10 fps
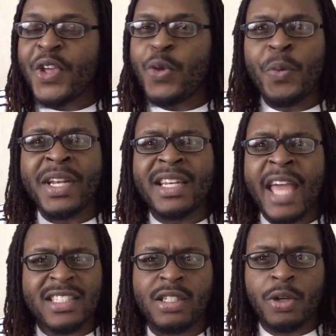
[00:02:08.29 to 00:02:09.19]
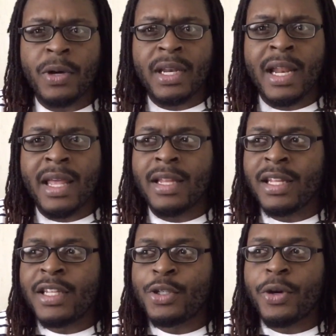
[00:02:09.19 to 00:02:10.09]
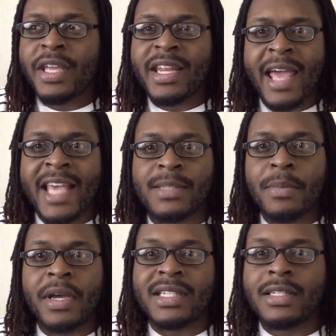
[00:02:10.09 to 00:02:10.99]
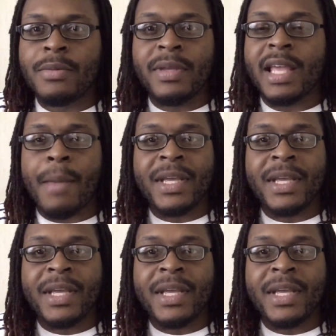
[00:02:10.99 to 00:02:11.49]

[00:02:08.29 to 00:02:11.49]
you wouldn't enjoy it as much to me.